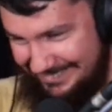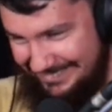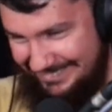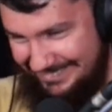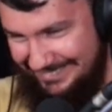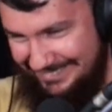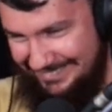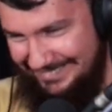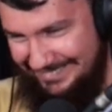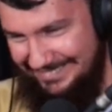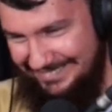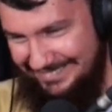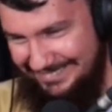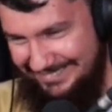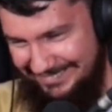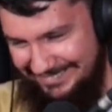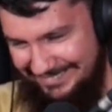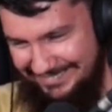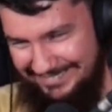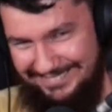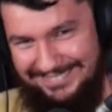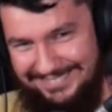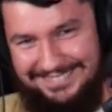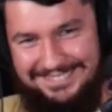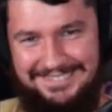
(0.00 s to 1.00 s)

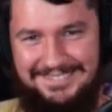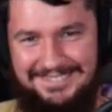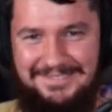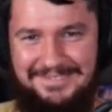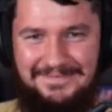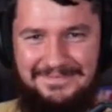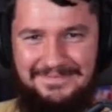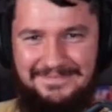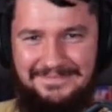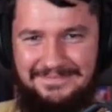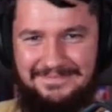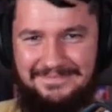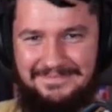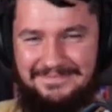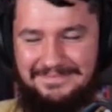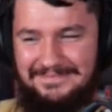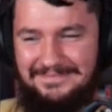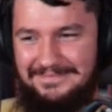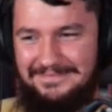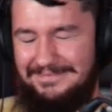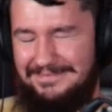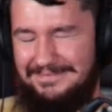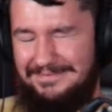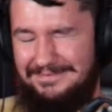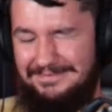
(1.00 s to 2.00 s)

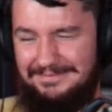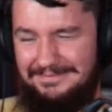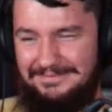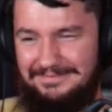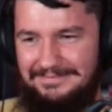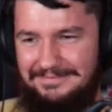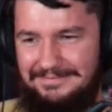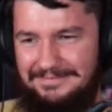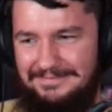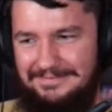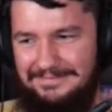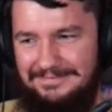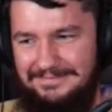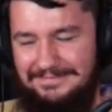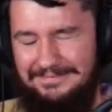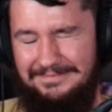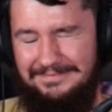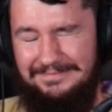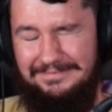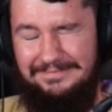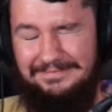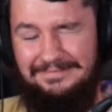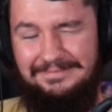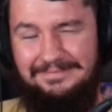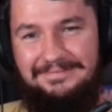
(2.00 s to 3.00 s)

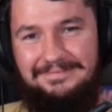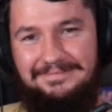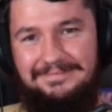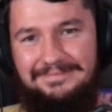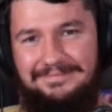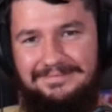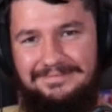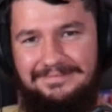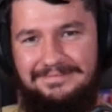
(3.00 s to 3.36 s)
This person isn't speaking.